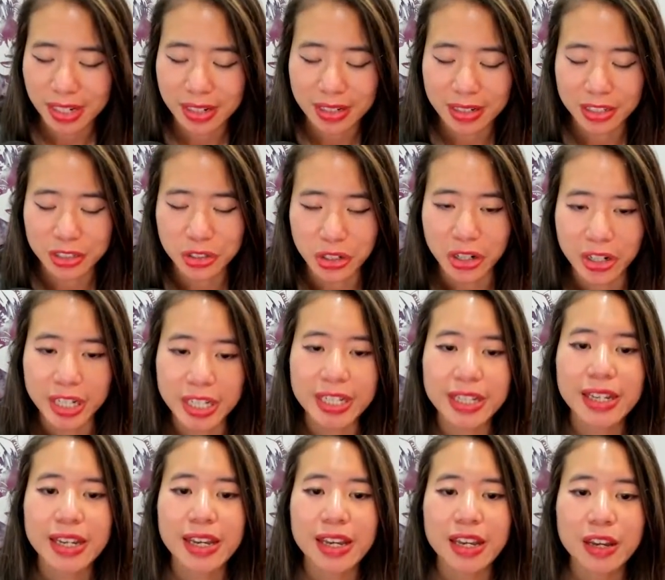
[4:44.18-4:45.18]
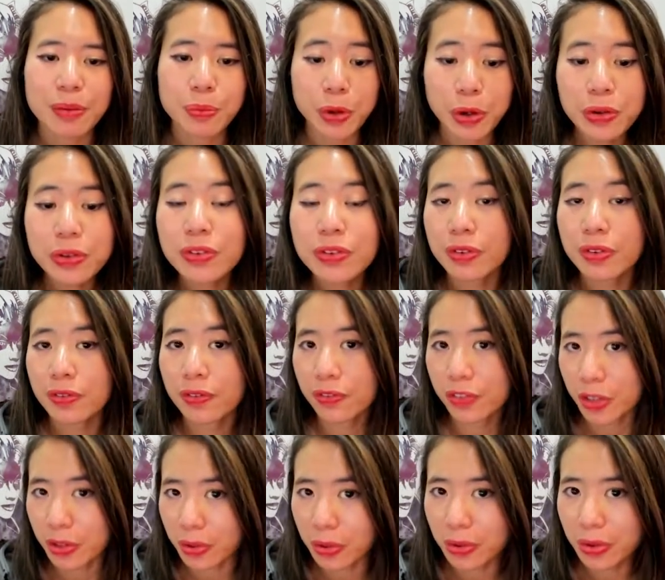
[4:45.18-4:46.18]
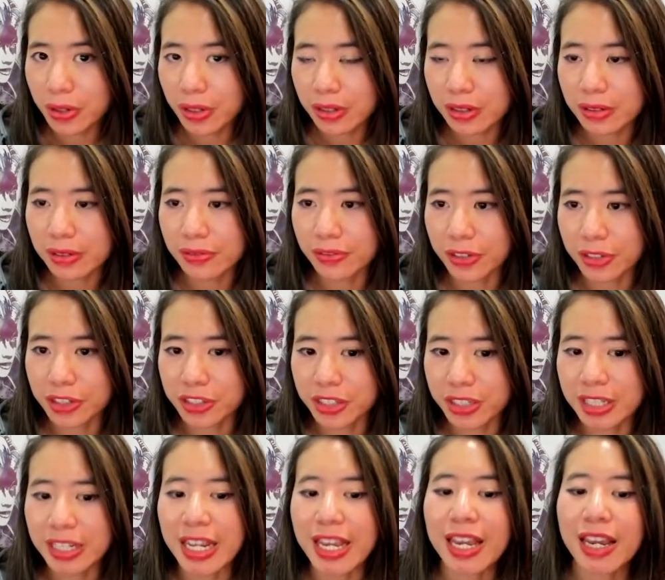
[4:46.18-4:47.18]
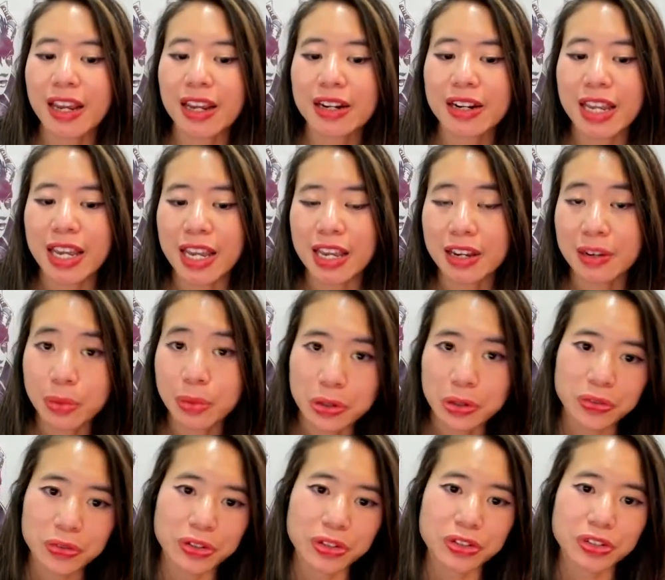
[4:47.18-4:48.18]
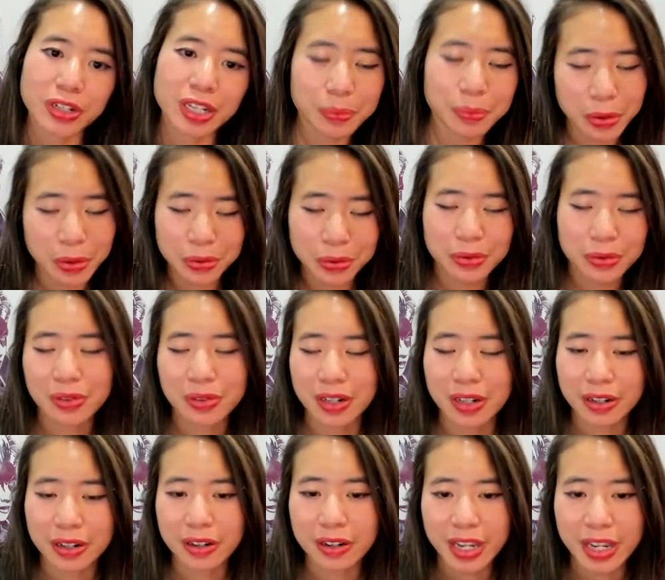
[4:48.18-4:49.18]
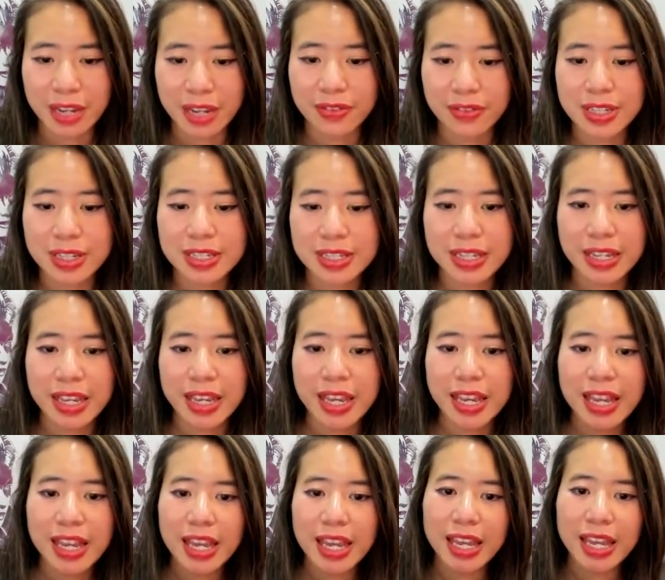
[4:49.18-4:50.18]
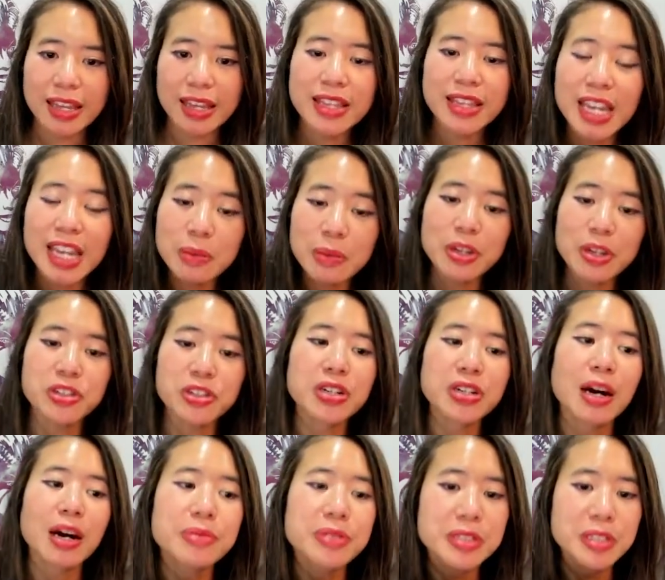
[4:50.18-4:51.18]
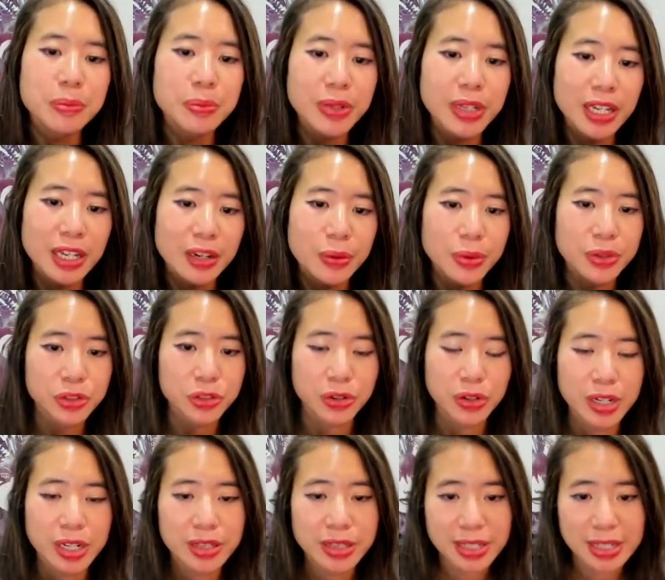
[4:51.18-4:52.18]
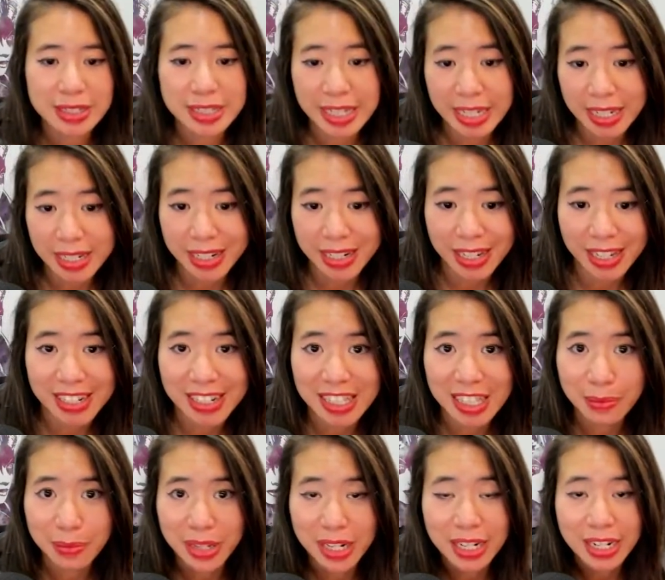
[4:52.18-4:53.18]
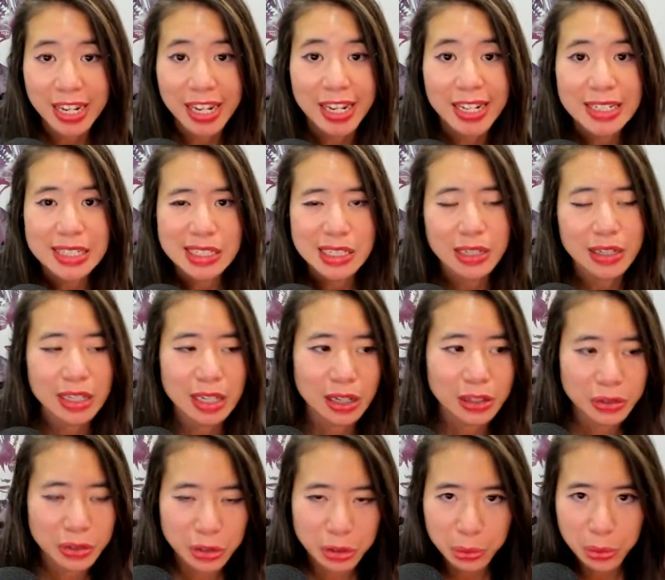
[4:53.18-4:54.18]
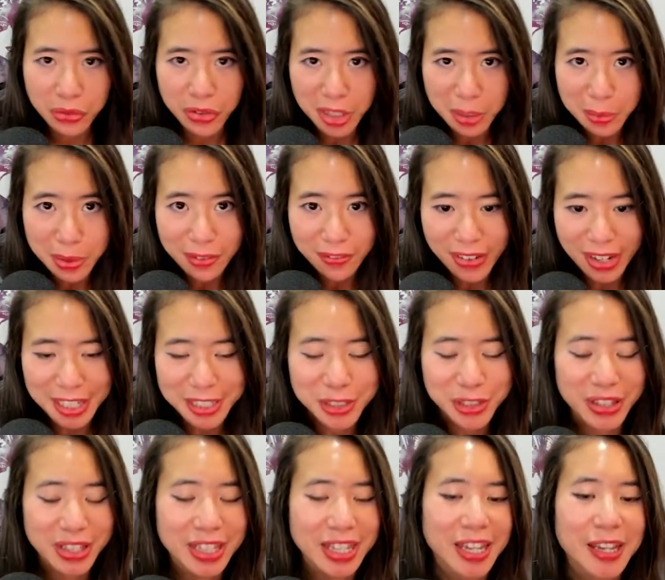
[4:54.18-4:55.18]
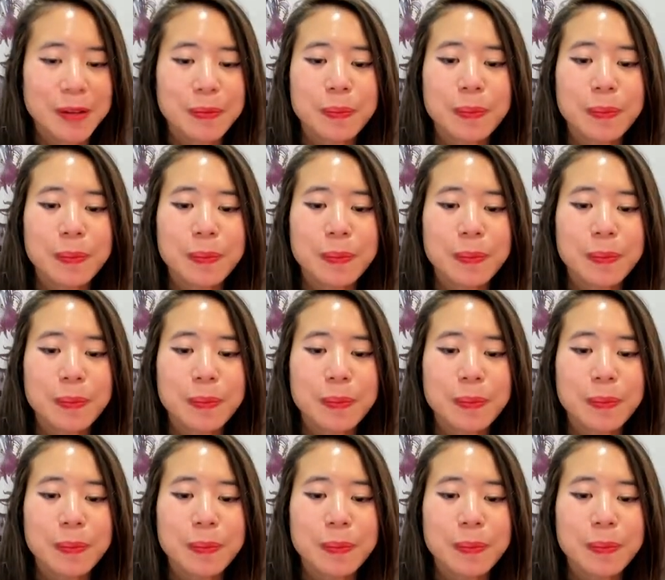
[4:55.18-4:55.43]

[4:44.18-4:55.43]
drawing, both View version and a Compose version, and both are Canvas. And the animation comes into play with drawing the second hand and the minute hand, although they're moving a bit faster than that.